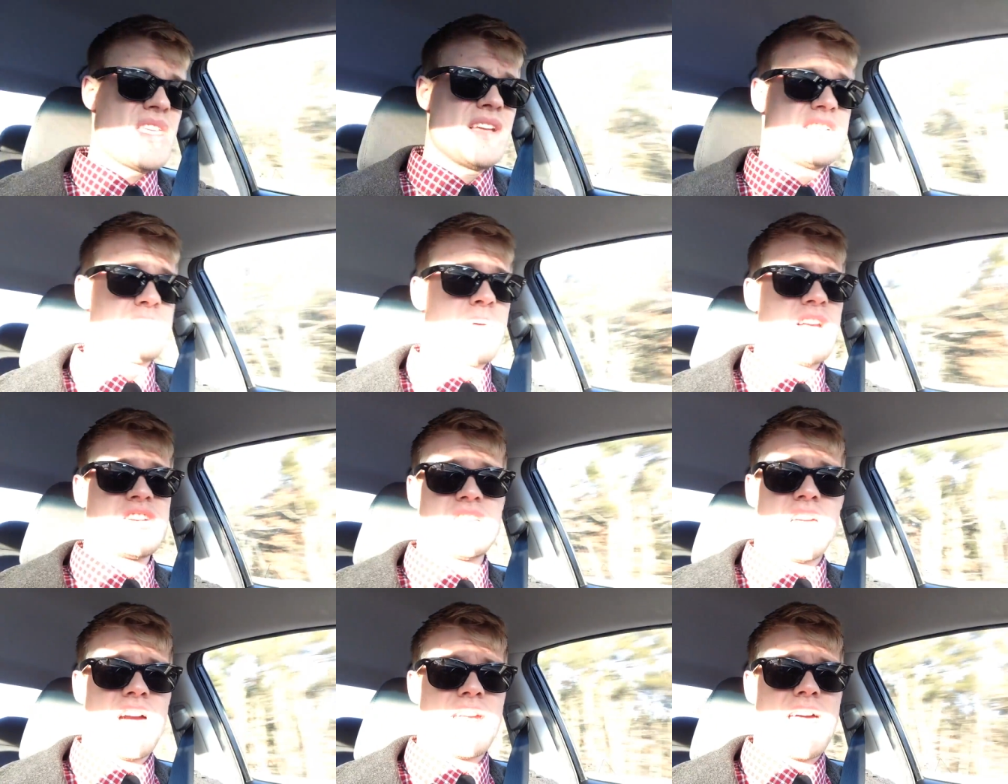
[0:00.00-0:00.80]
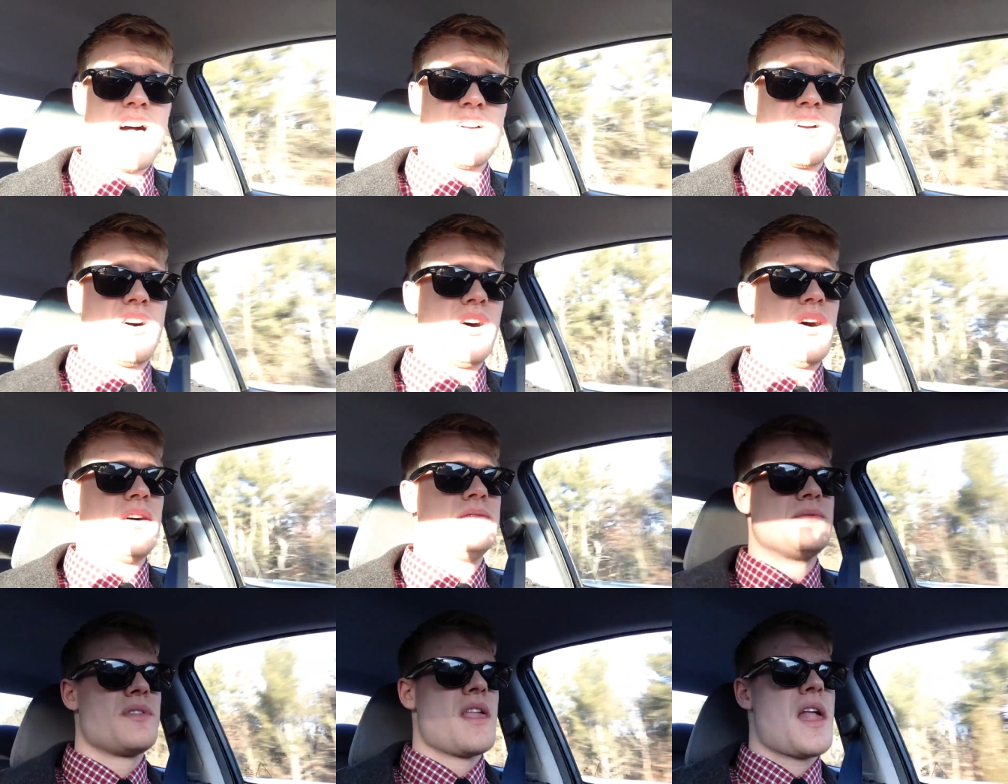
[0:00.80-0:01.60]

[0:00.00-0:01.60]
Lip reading: especially on alcohol.